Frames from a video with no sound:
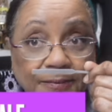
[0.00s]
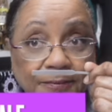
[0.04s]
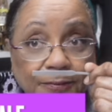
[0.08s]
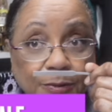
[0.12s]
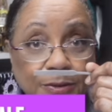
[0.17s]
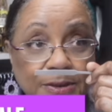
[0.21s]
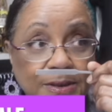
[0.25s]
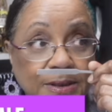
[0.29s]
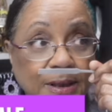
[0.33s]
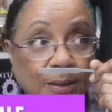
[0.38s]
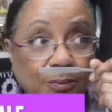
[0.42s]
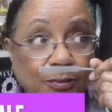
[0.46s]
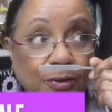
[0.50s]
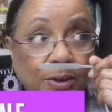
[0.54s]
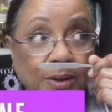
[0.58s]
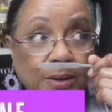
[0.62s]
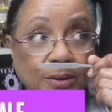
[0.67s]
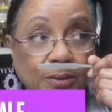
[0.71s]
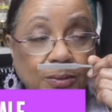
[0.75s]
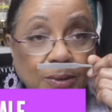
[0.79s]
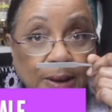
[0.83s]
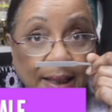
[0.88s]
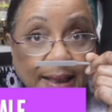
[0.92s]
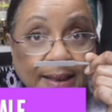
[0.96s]
for someone
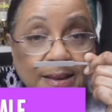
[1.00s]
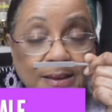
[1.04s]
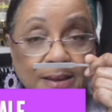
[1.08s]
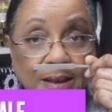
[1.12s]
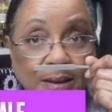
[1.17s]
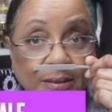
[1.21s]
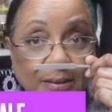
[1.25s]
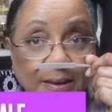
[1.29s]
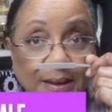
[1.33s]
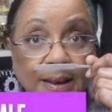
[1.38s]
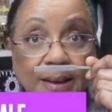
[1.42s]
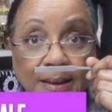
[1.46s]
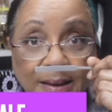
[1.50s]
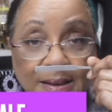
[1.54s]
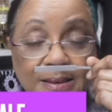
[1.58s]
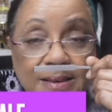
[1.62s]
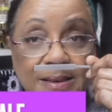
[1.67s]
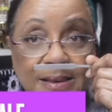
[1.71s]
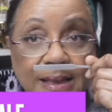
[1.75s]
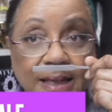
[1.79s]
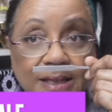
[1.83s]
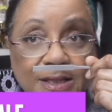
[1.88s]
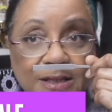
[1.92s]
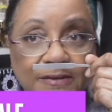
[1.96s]
who likes coconut. This
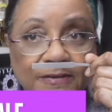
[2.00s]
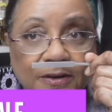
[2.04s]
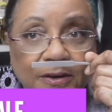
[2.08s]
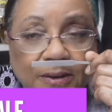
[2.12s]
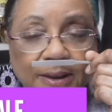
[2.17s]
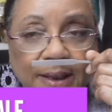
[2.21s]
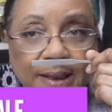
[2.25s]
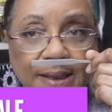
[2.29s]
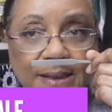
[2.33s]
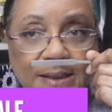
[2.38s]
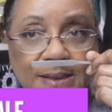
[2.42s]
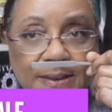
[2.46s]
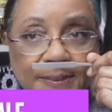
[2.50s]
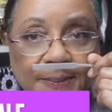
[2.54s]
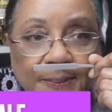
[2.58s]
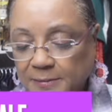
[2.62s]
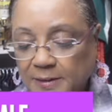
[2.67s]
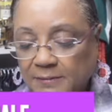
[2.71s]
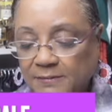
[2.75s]
is actually very nice.